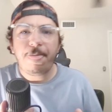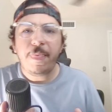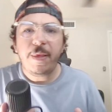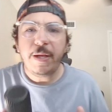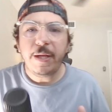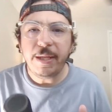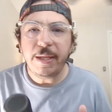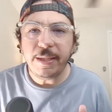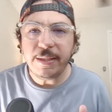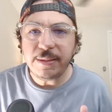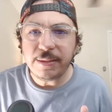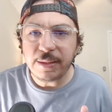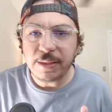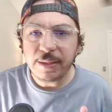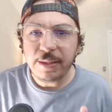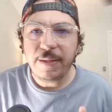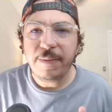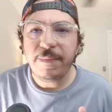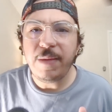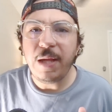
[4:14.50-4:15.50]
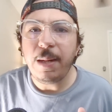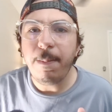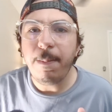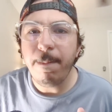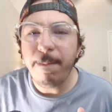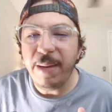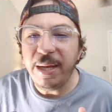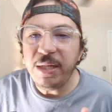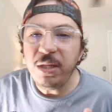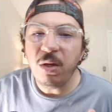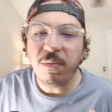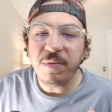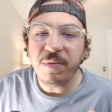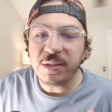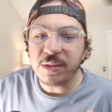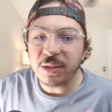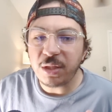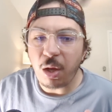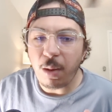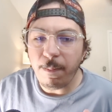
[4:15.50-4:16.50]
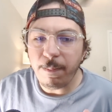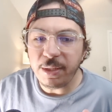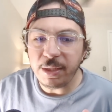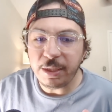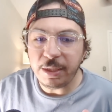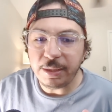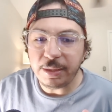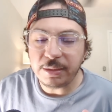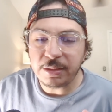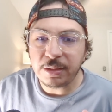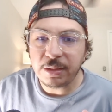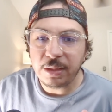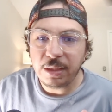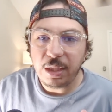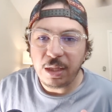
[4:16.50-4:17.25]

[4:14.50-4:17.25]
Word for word: is that many of his companies,